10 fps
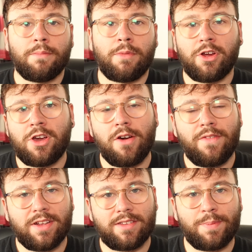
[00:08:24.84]
Monaco
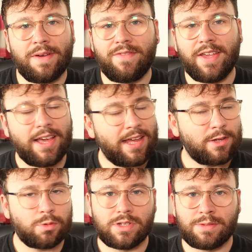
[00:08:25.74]
versus Benfica,
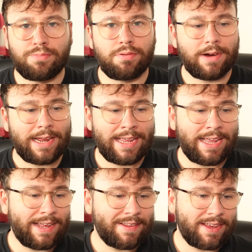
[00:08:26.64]
this one's pretty
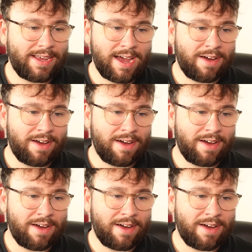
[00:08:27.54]
easy.